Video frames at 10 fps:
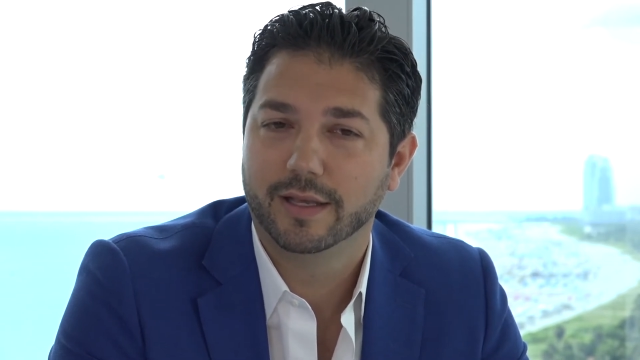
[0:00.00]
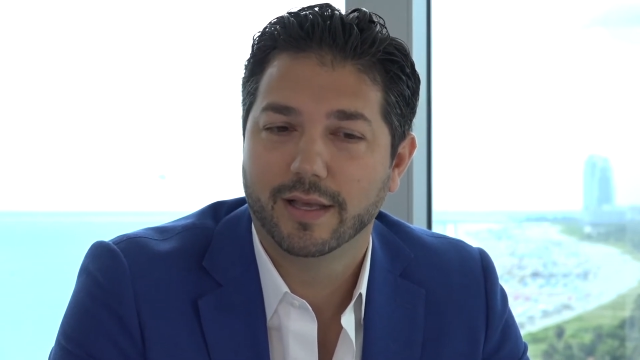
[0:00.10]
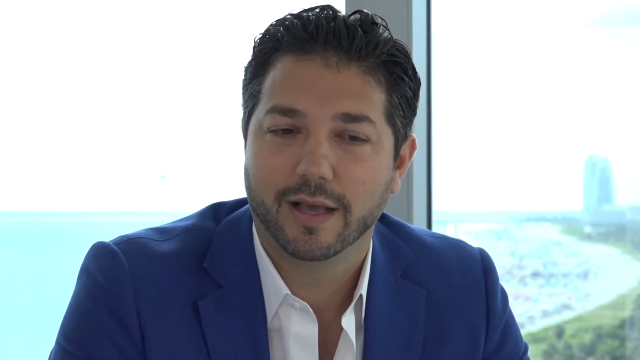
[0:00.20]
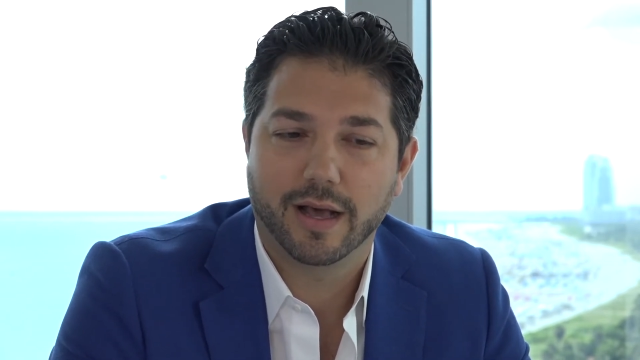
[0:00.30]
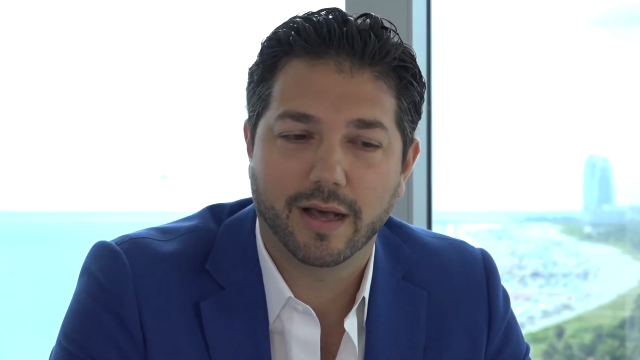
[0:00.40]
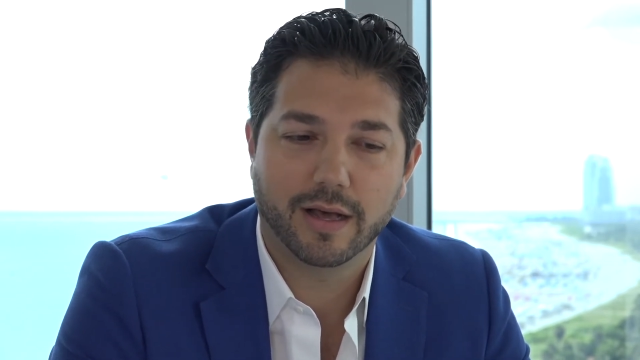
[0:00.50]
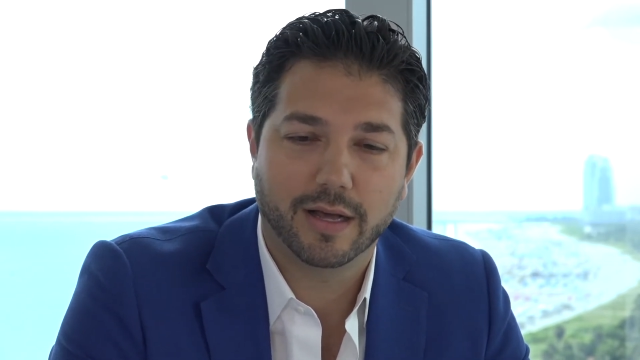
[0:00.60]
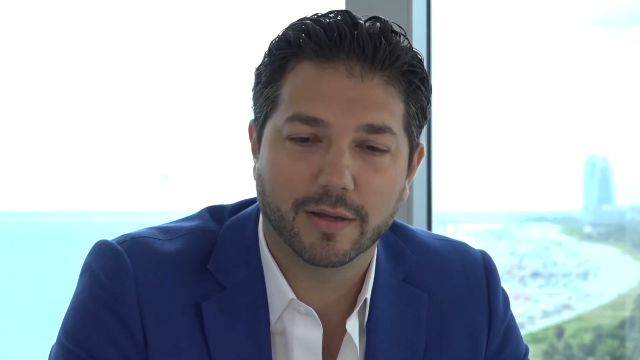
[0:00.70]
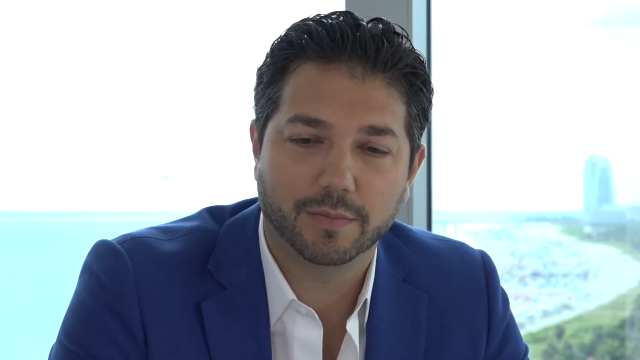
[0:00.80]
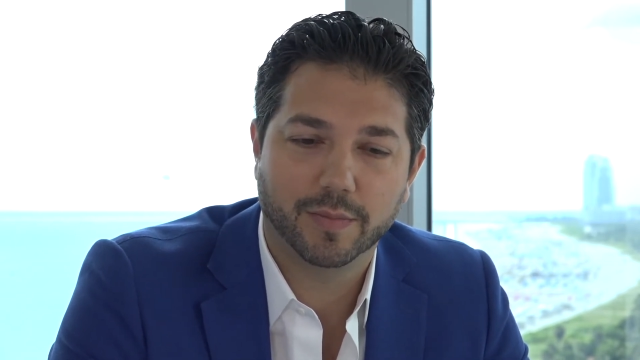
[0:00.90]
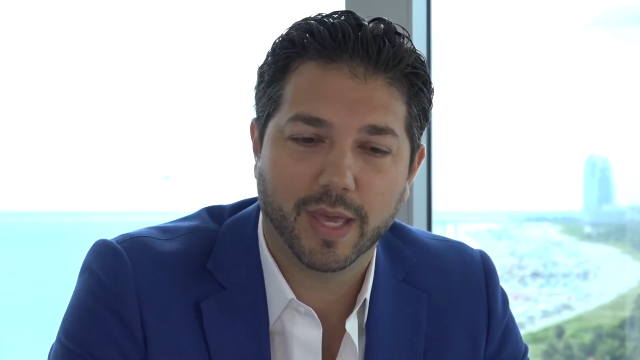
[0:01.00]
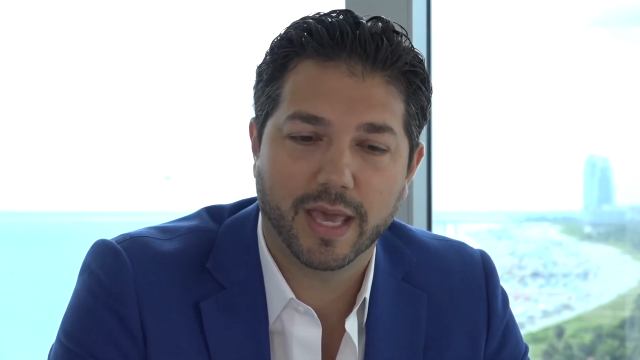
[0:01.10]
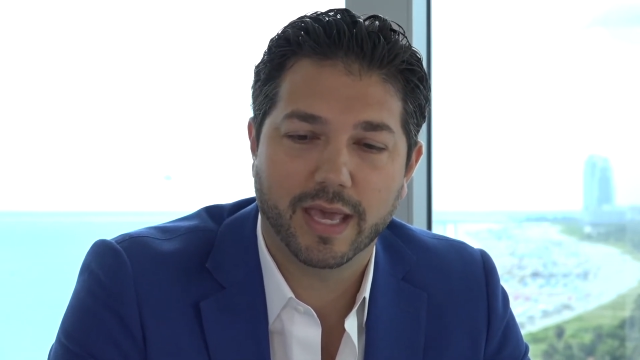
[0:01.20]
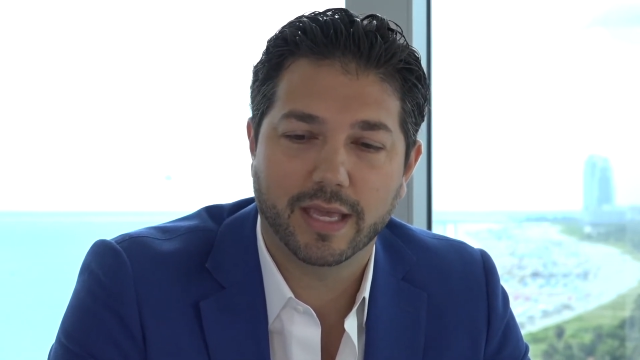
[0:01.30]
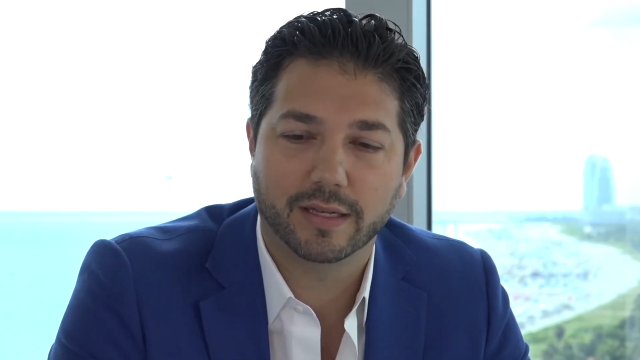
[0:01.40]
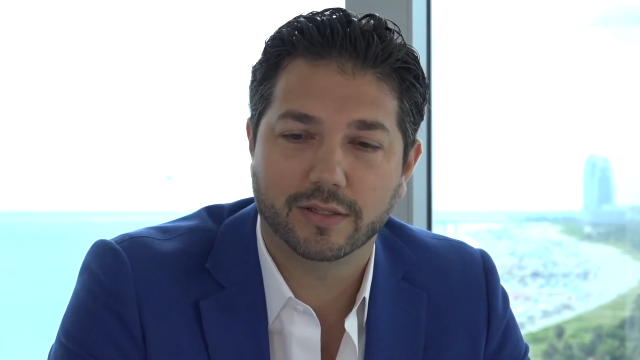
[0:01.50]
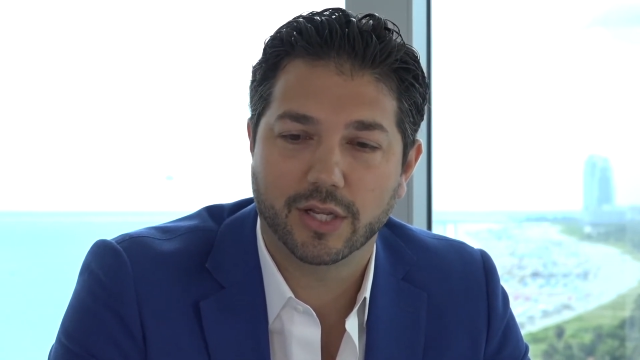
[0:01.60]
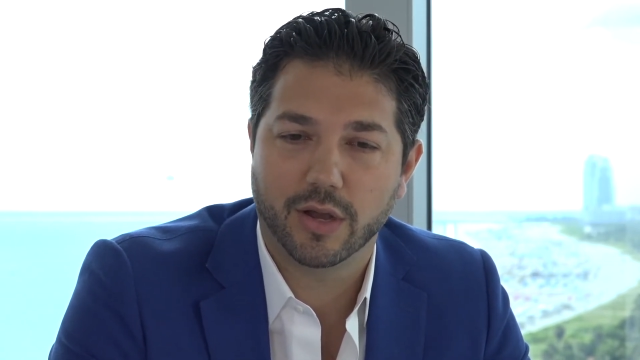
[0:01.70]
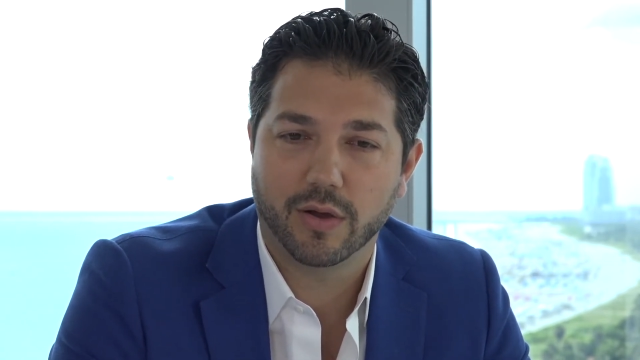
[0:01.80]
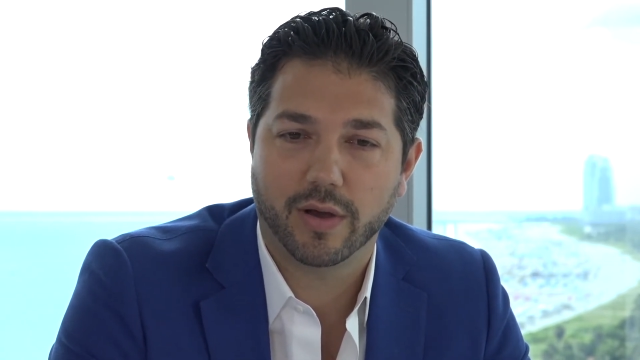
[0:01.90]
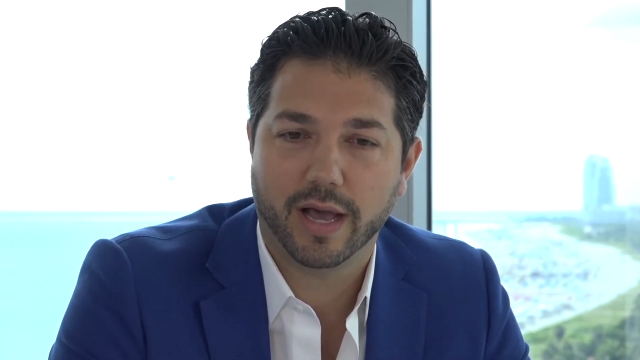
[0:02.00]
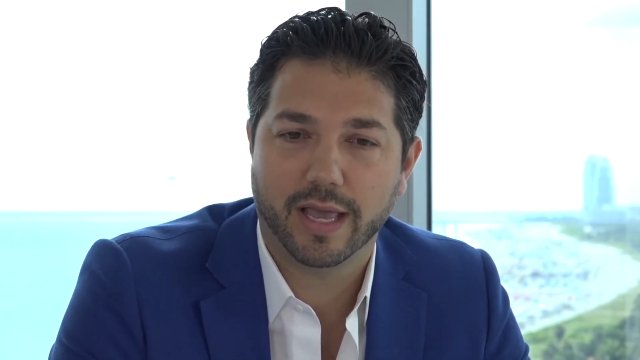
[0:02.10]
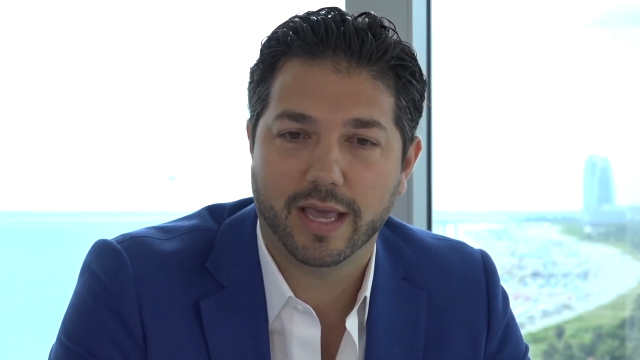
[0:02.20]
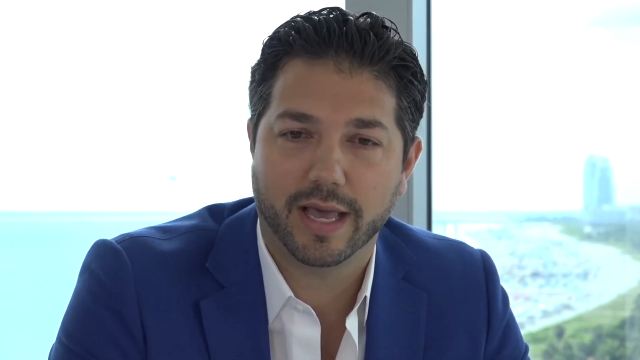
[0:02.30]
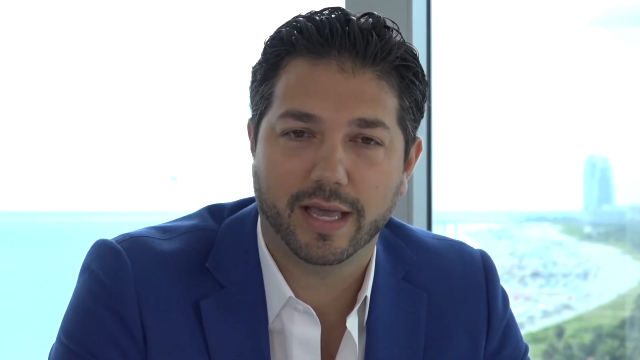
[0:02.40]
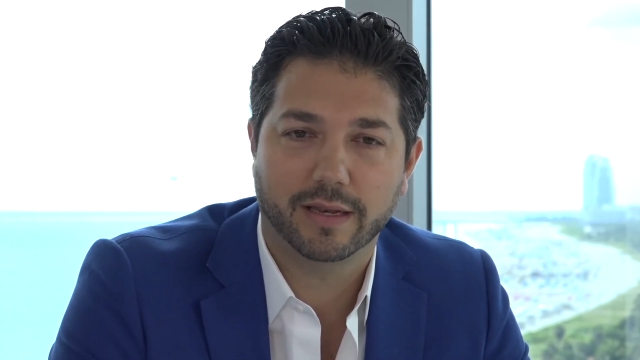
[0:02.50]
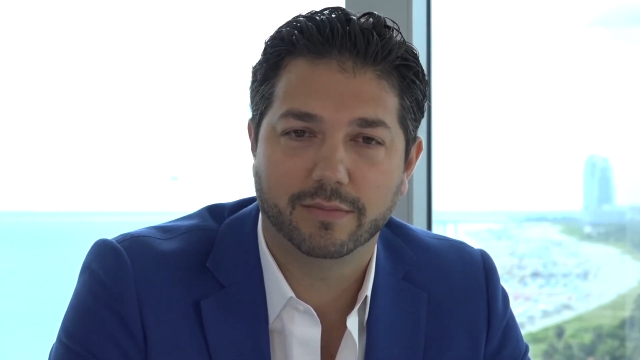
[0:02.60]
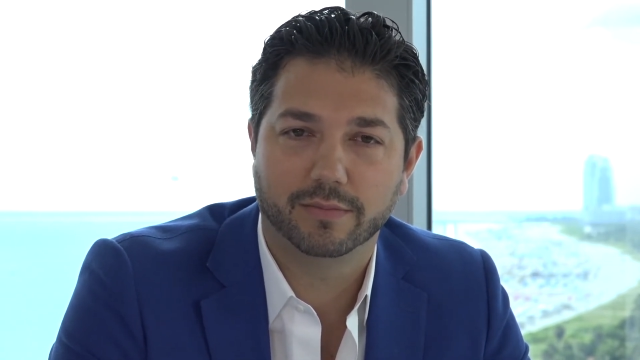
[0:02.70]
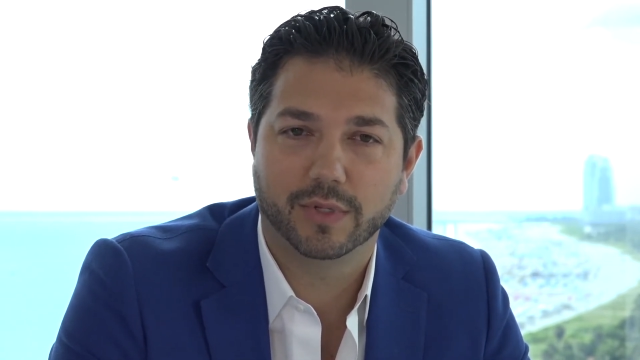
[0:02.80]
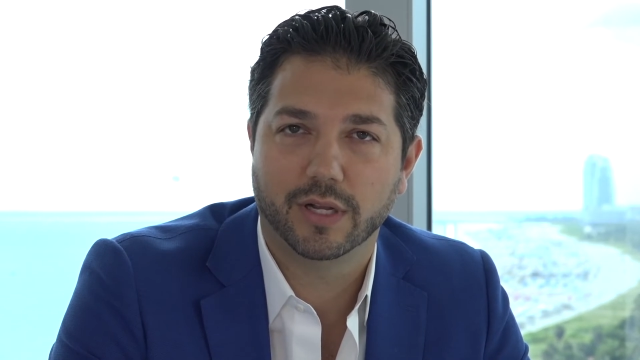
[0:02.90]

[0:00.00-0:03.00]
Wow. And I had